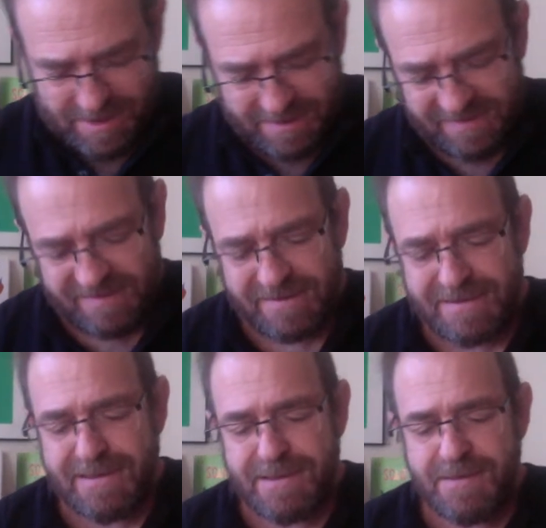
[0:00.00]

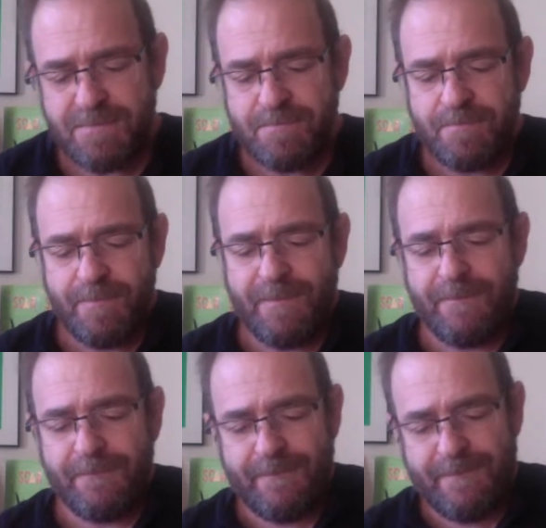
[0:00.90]
See?
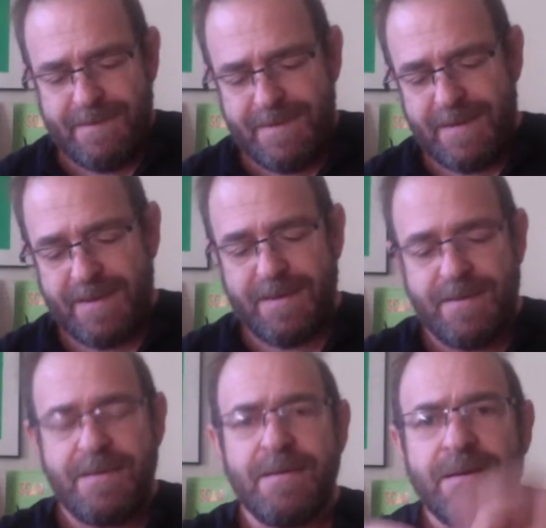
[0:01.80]
Okay.
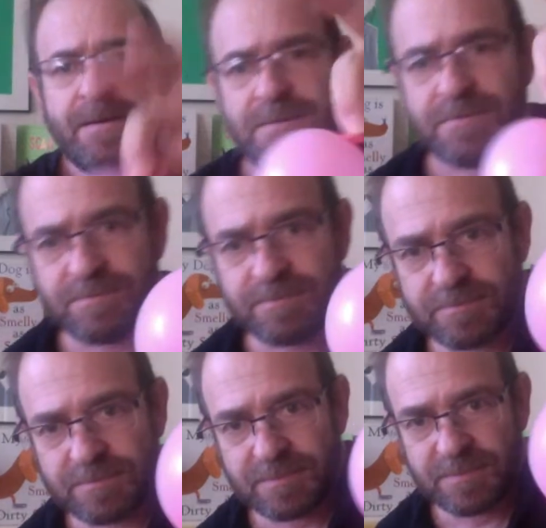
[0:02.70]

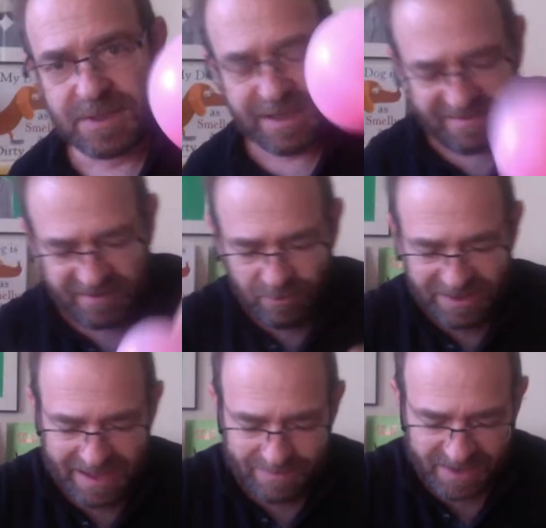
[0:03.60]
Let's see
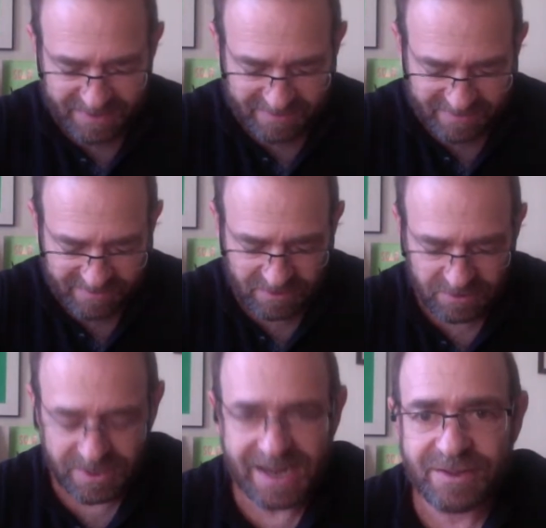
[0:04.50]
what happens.
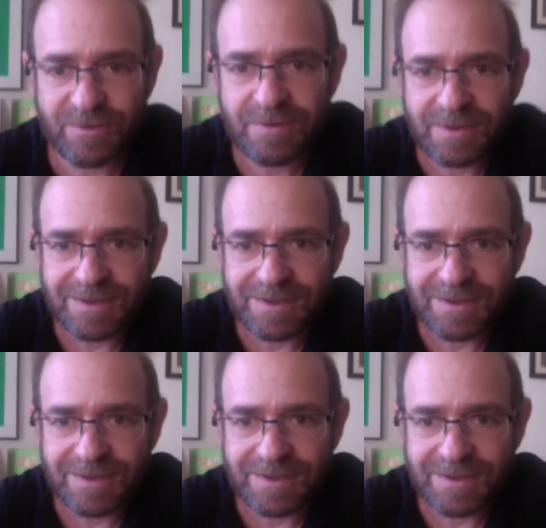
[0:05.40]
All right.